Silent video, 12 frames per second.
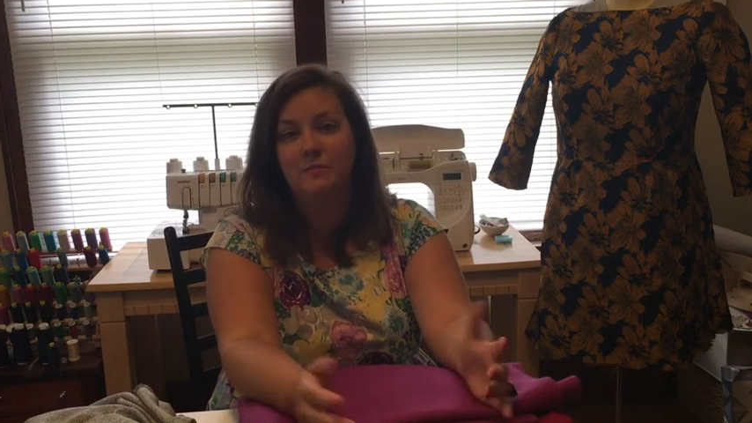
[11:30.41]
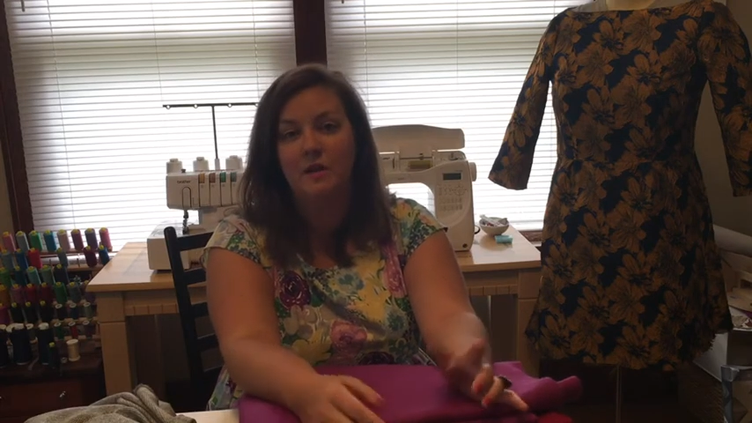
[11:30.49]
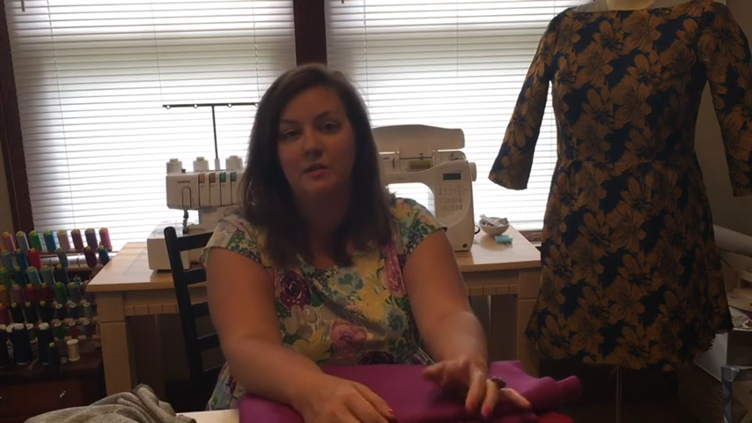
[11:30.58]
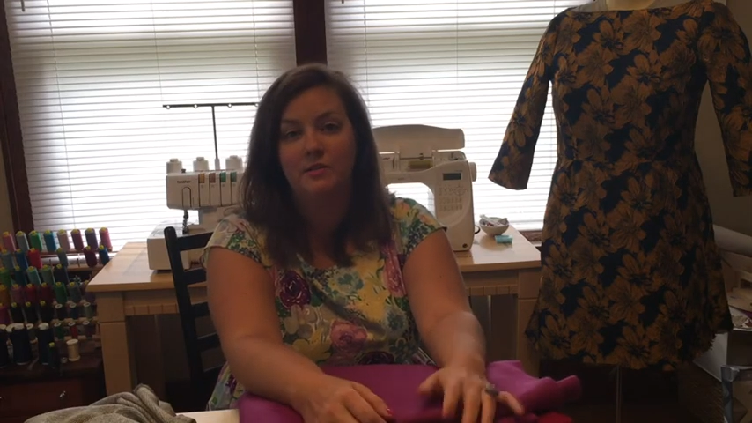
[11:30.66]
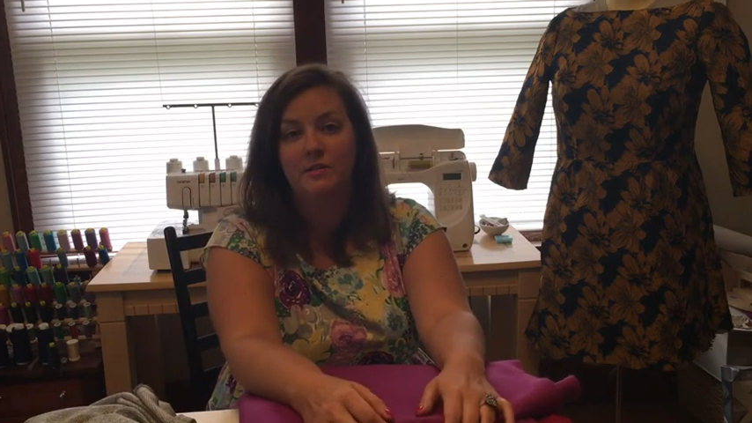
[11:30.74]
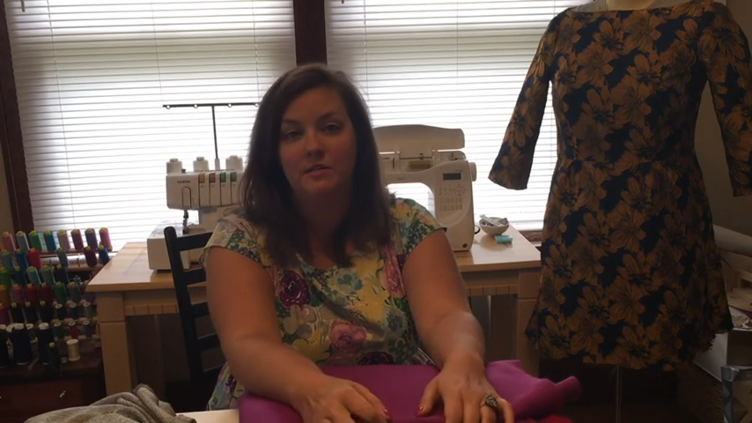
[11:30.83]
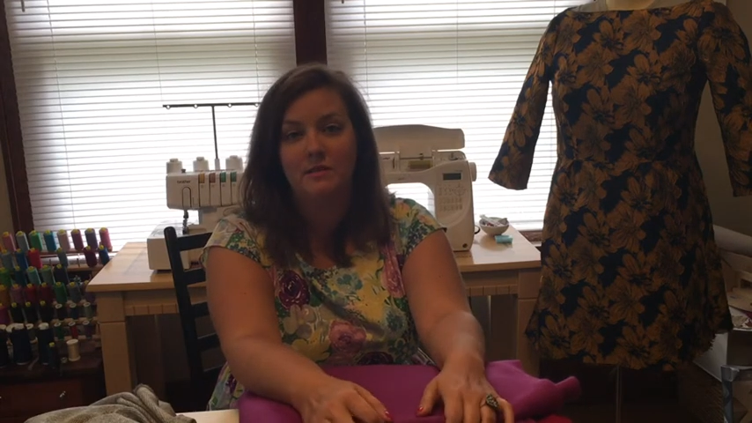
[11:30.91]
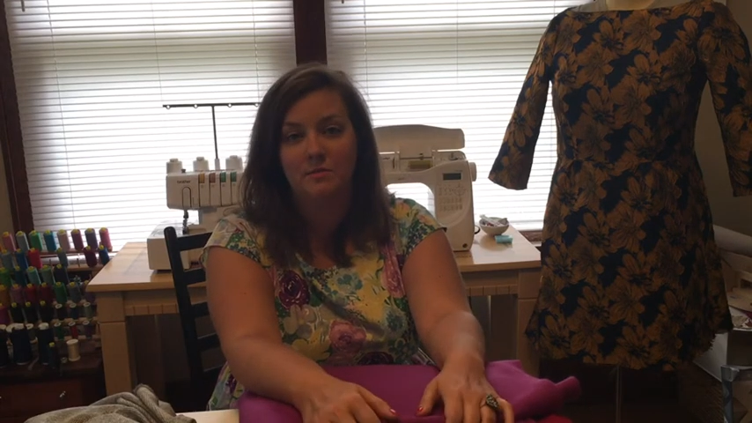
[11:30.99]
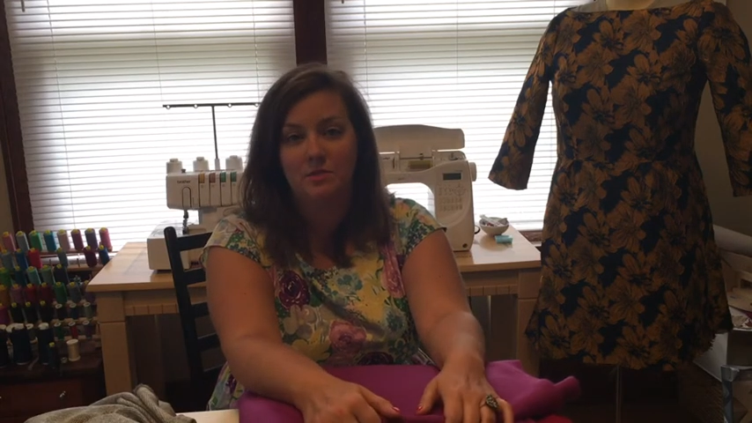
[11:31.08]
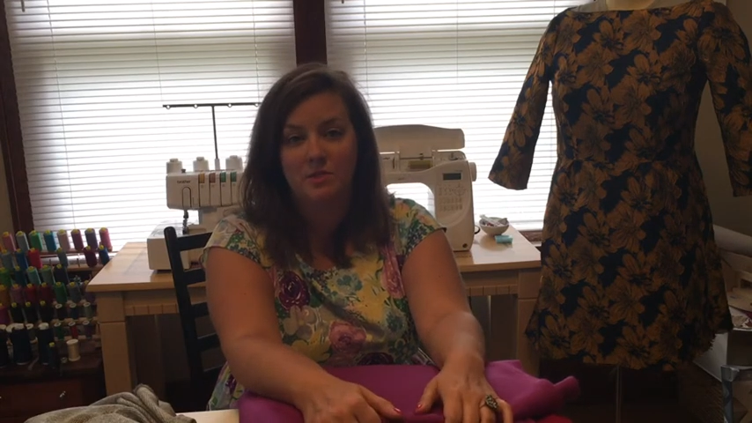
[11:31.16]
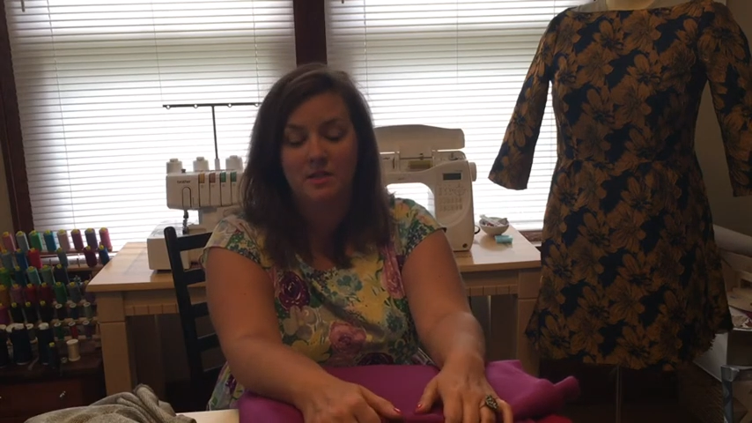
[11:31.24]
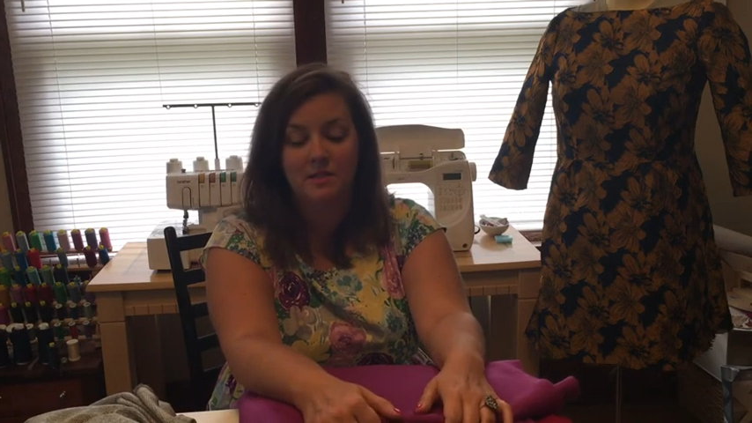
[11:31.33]
Modern
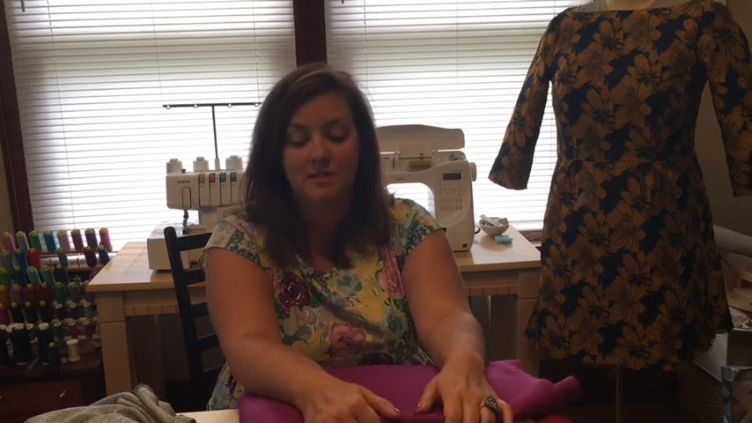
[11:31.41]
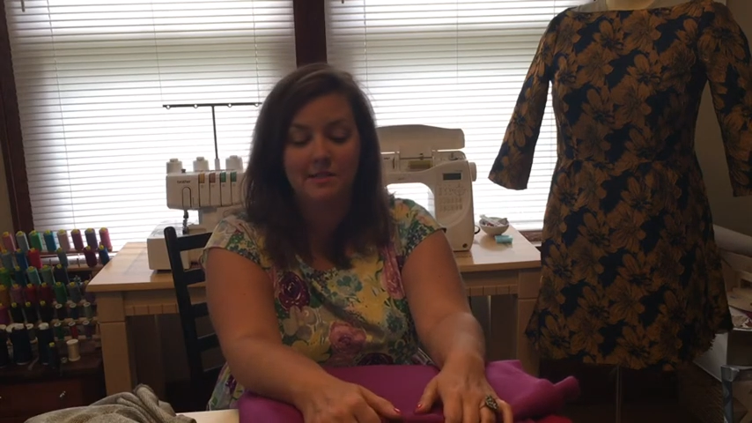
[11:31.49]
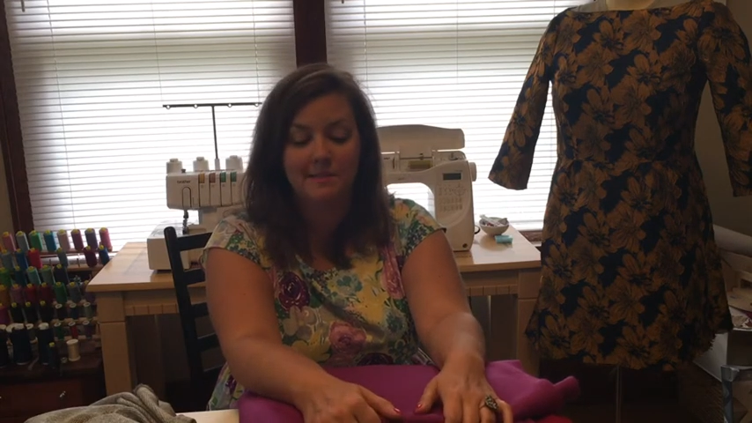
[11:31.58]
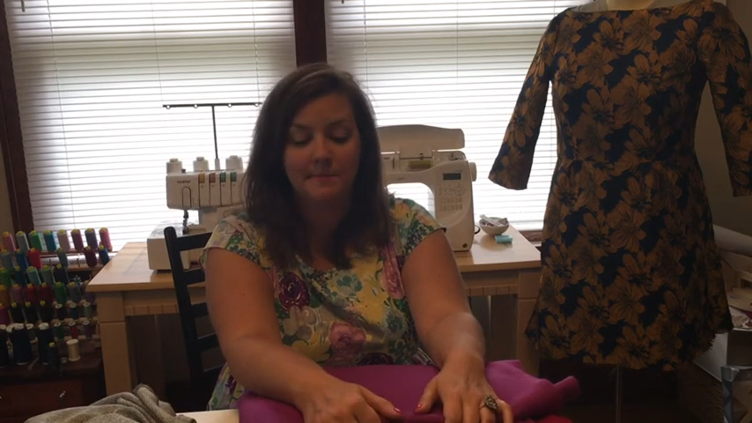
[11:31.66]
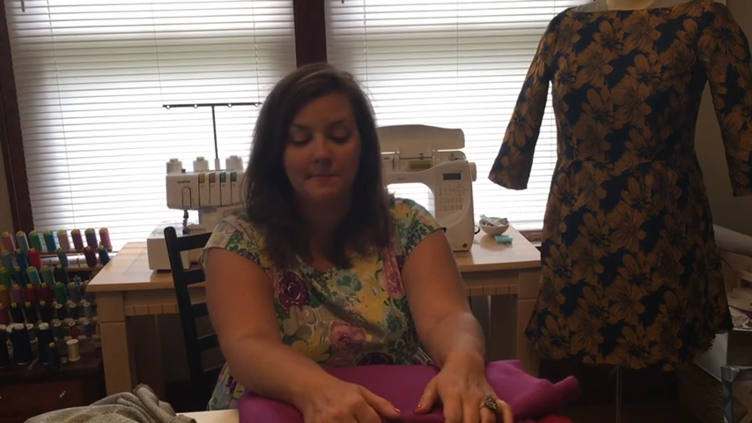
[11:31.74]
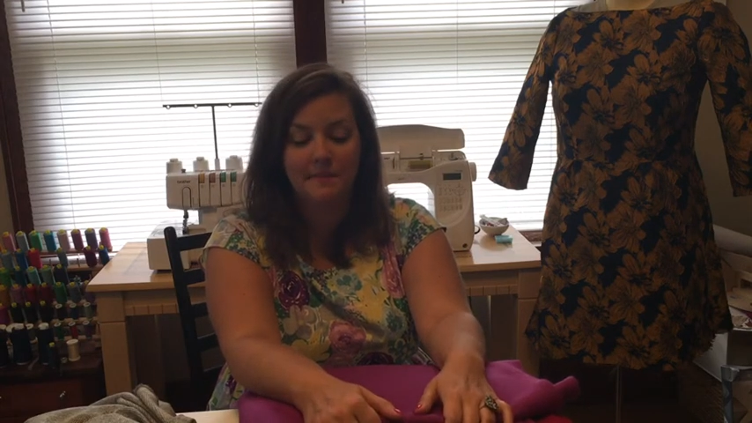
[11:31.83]
Seamstress.